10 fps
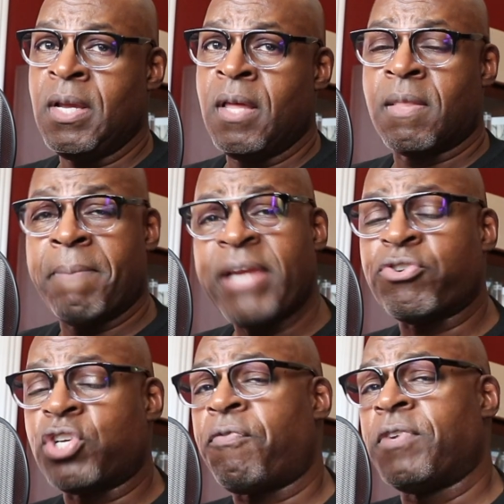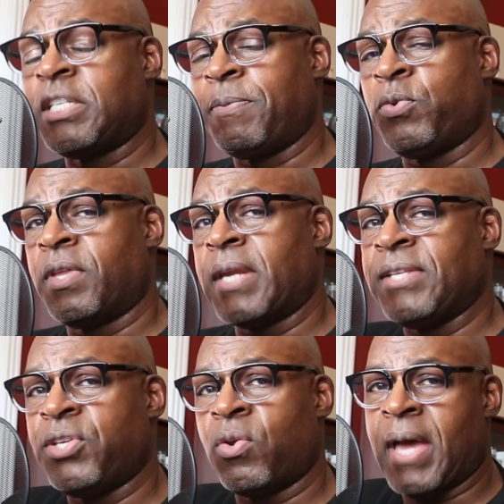The major differences between the
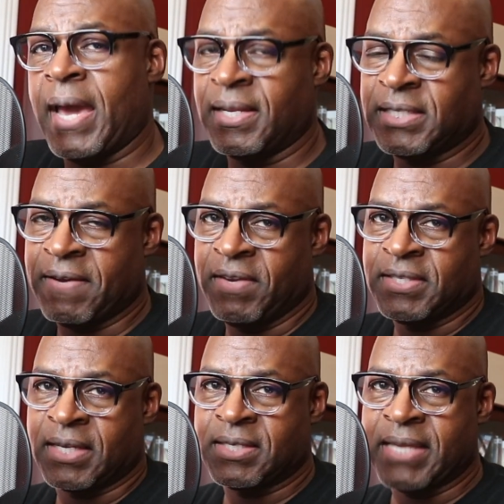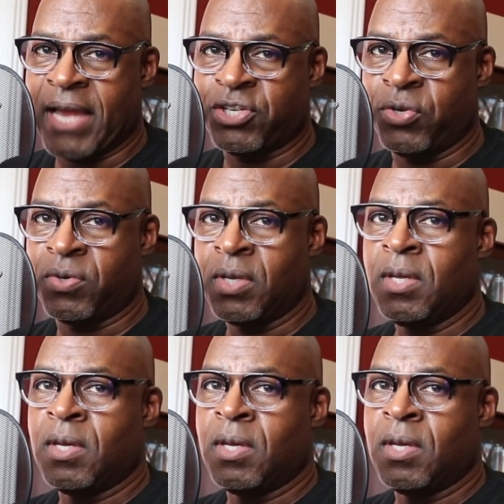1909 and 76 statute,